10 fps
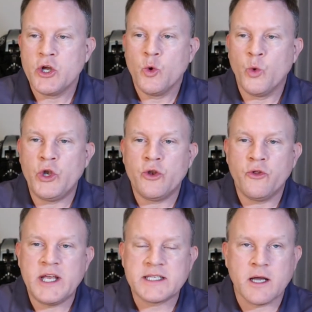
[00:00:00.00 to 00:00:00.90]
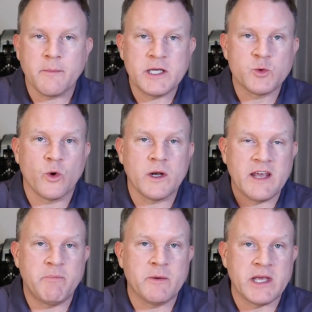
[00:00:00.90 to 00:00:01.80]
When these companies want to
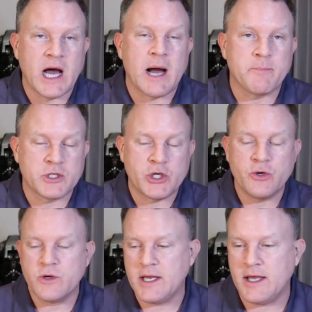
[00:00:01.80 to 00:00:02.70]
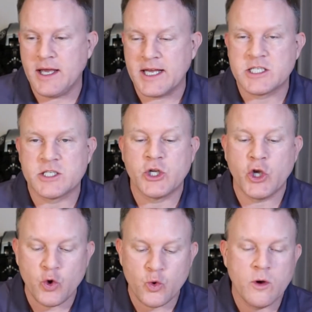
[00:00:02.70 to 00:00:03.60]
give people the opportunity, it's
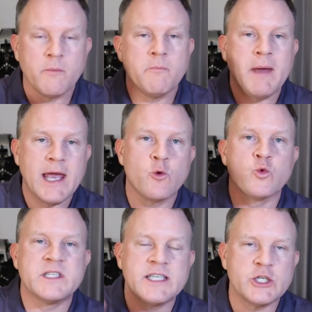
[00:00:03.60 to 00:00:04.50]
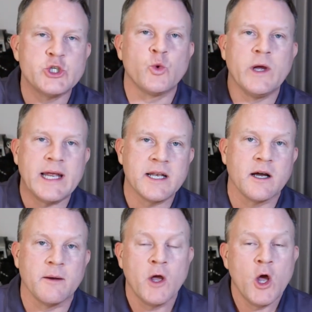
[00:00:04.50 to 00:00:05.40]
to make residual
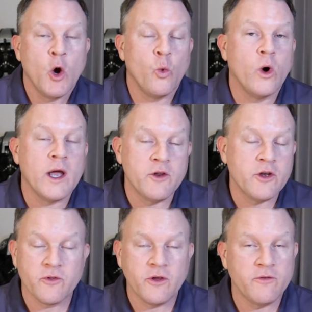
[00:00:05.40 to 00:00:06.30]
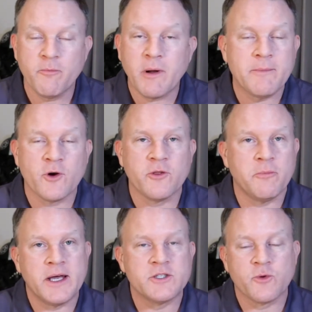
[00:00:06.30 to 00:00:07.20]
income. And you probably heard the
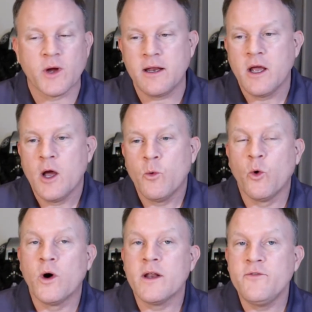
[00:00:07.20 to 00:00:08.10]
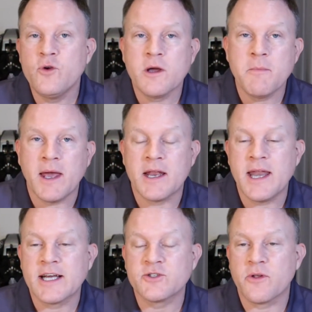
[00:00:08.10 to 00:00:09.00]
pitch, right? Well, what if you can make an
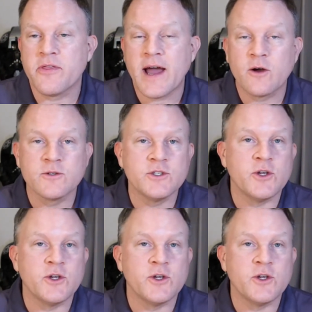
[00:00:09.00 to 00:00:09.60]
extra $1,000 to